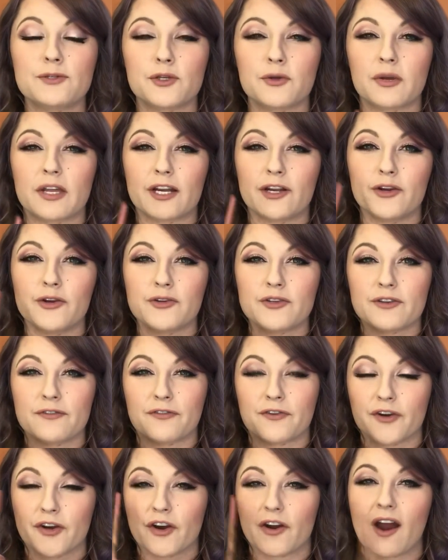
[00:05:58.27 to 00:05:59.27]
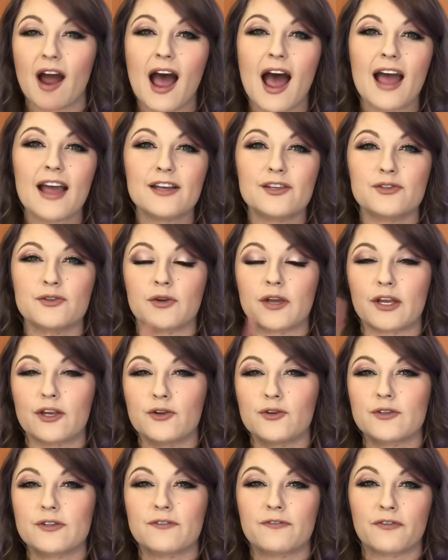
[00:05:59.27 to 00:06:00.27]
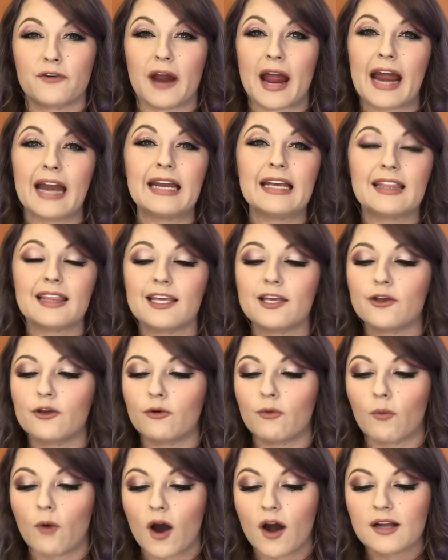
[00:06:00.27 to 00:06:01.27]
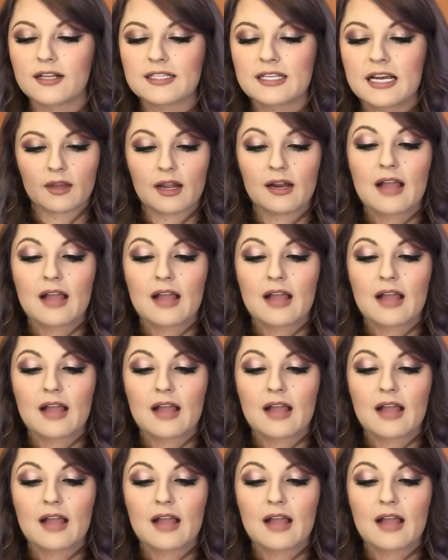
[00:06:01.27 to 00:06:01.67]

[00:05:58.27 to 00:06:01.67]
you can use them for your eyes, you can use them for anything anything you want.